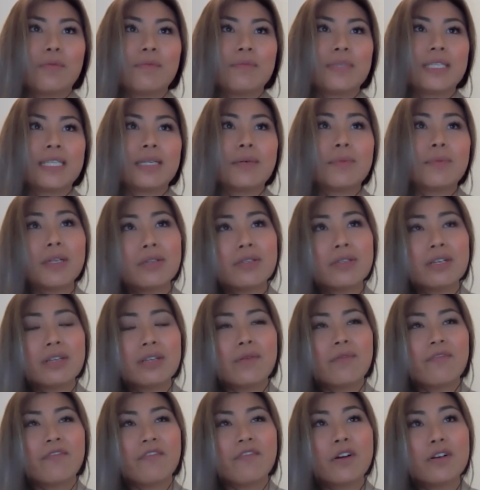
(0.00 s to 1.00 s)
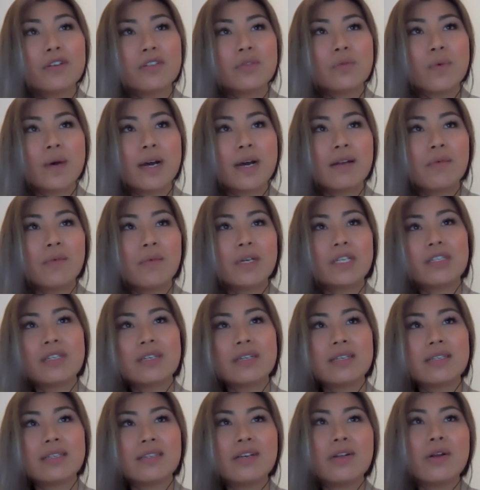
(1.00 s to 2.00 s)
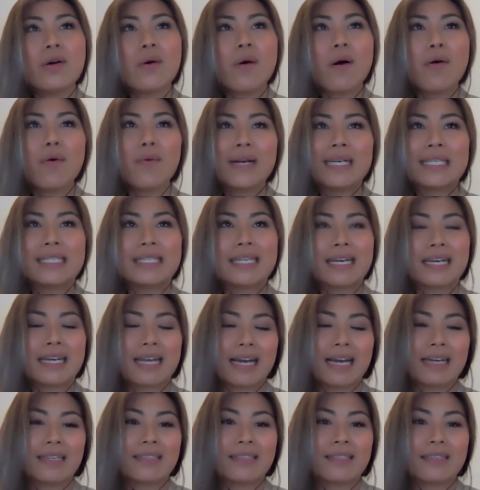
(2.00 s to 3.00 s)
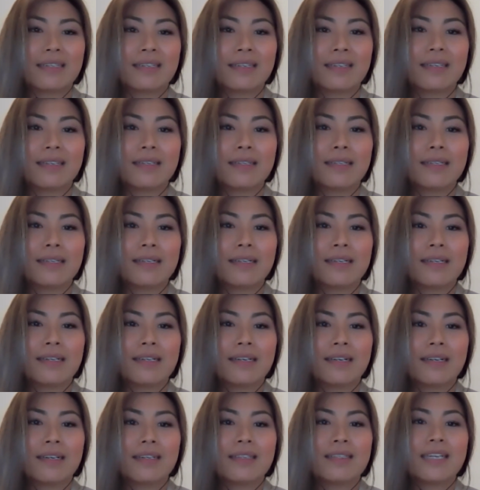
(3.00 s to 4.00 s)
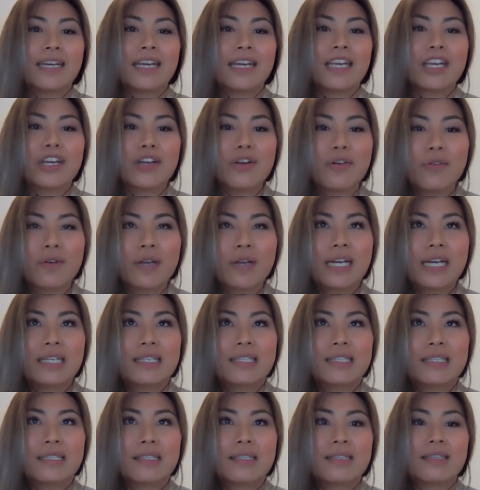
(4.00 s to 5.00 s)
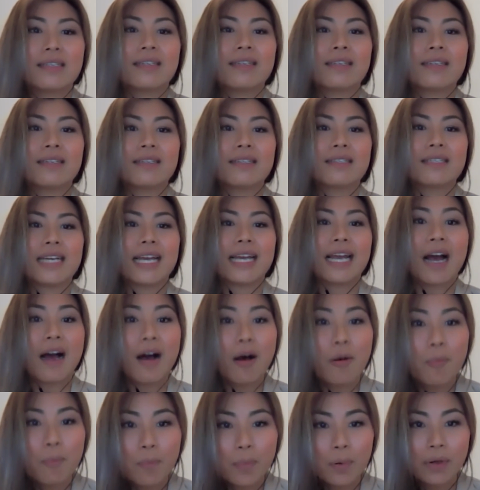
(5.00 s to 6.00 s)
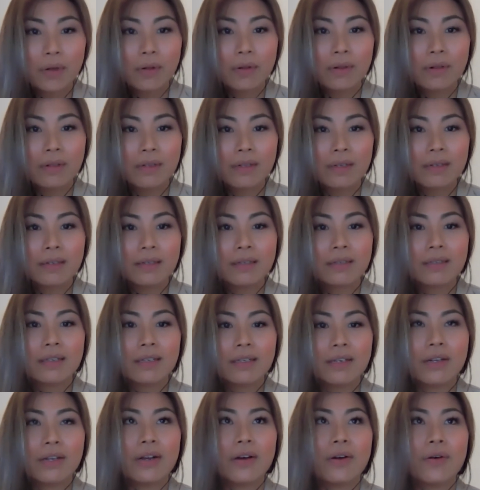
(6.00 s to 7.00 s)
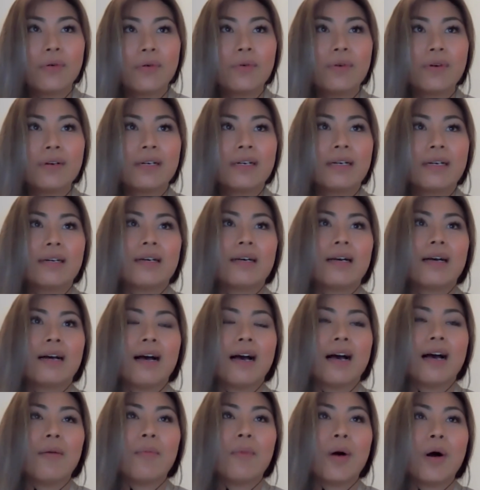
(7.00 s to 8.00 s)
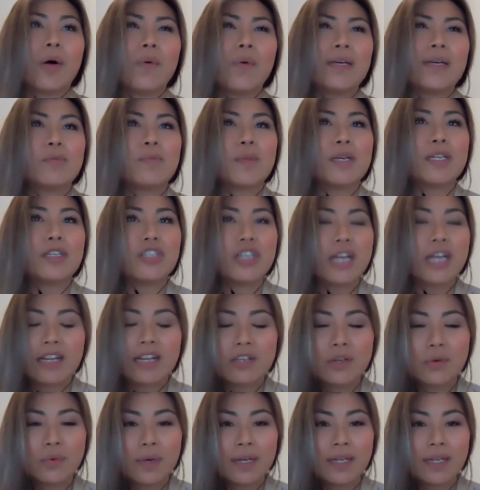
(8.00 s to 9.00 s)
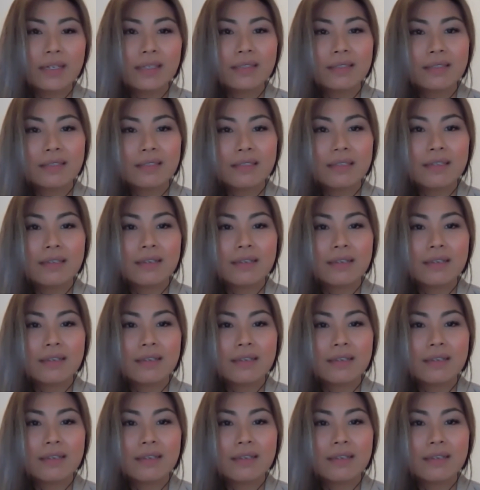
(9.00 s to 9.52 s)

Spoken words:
similar to the first one, which is, always say yes. Stay curious, stay humble, always be genuine.